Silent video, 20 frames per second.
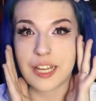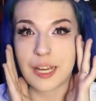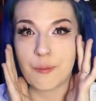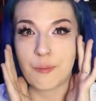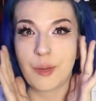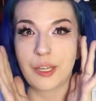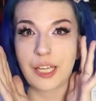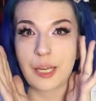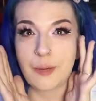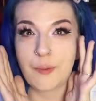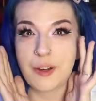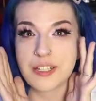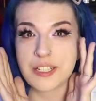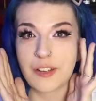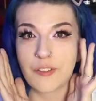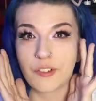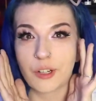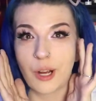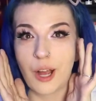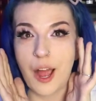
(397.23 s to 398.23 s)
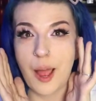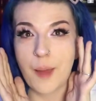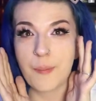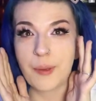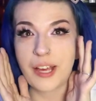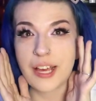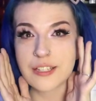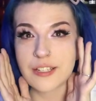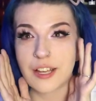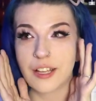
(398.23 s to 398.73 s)
I'm making myself cry
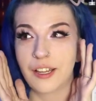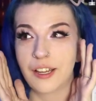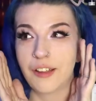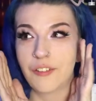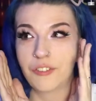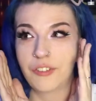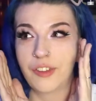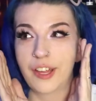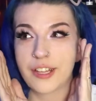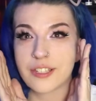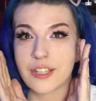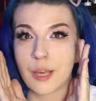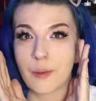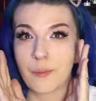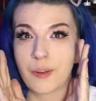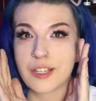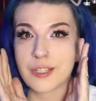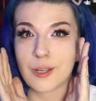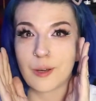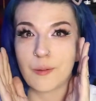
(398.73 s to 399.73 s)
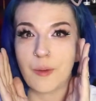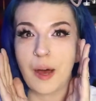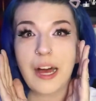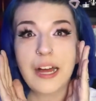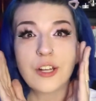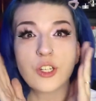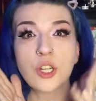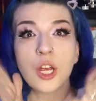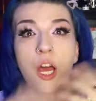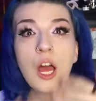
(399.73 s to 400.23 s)
because I love that segment so
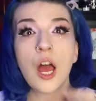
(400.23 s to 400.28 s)
much.